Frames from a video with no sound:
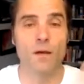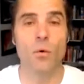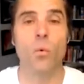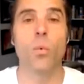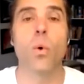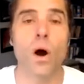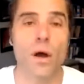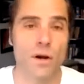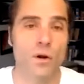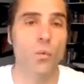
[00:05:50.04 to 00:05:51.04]

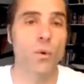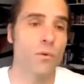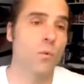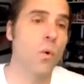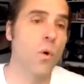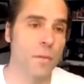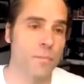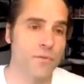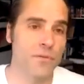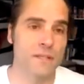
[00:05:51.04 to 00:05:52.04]
Water with
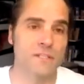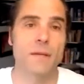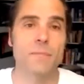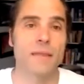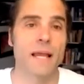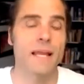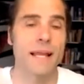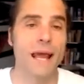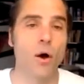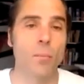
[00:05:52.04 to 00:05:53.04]
warmth is something that can
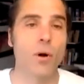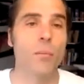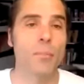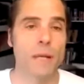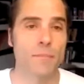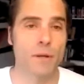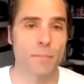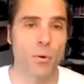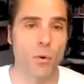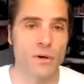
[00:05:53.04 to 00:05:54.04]
help open up your
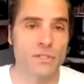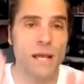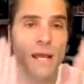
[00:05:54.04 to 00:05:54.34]
pores,